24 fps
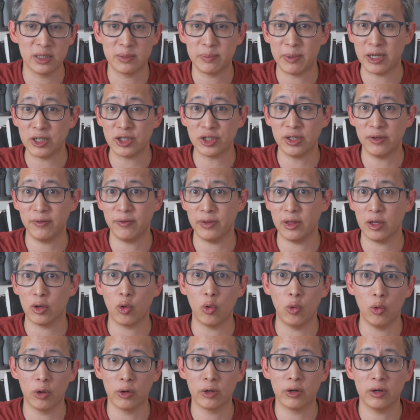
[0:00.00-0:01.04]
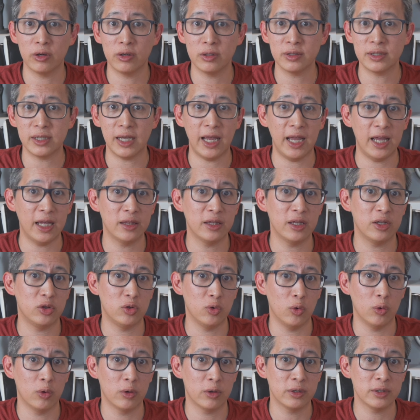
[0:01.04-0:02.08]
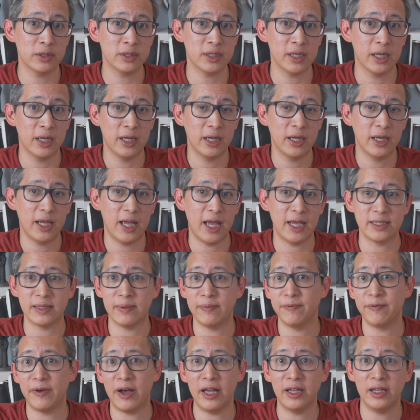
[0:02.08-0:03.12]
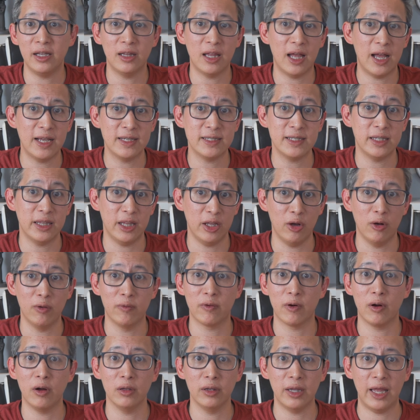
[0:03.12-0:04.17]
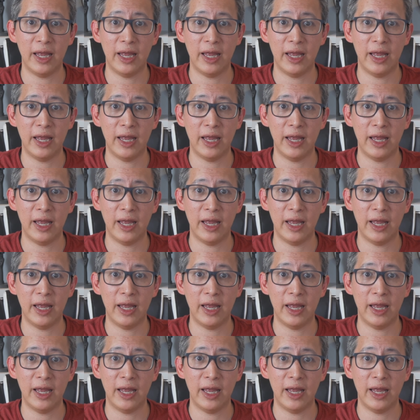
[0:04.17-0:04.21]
especially for the corners and the doors as I'm finalizing the overall